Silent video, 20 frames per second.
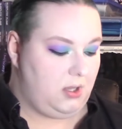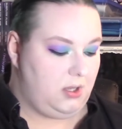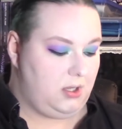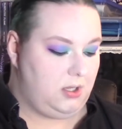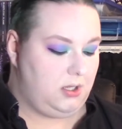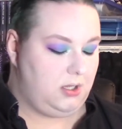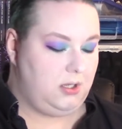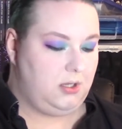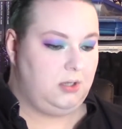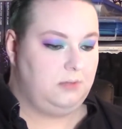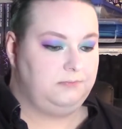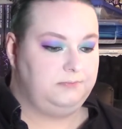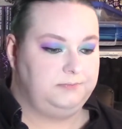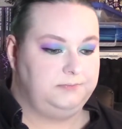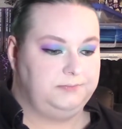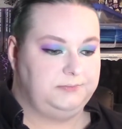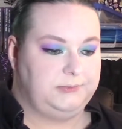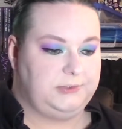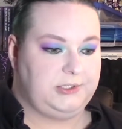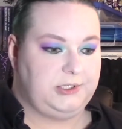um,
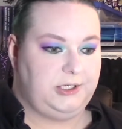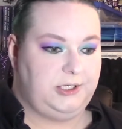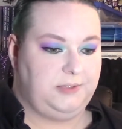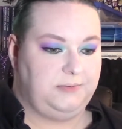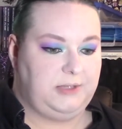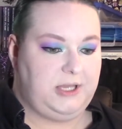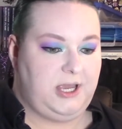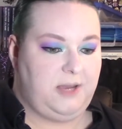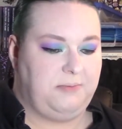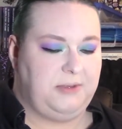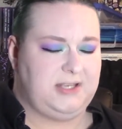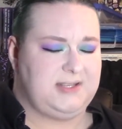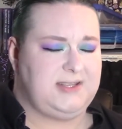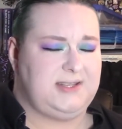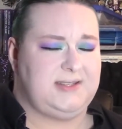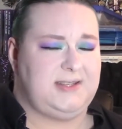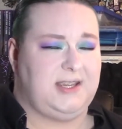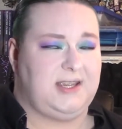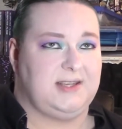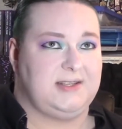so yeah, plus
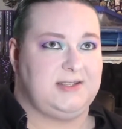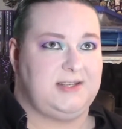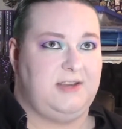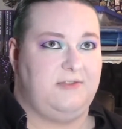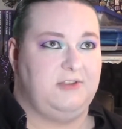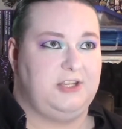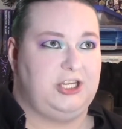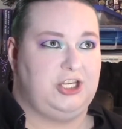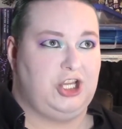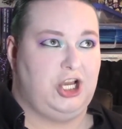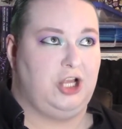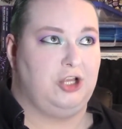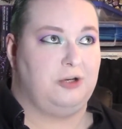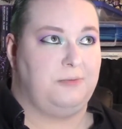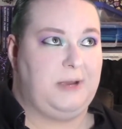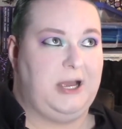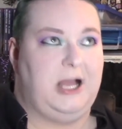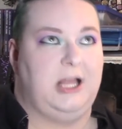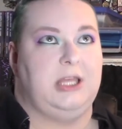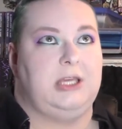that's like a
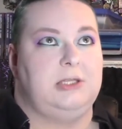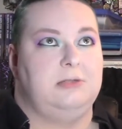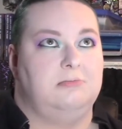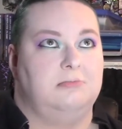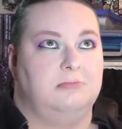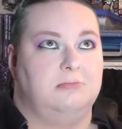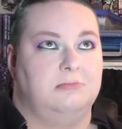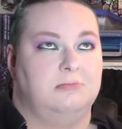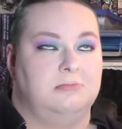$70 palette.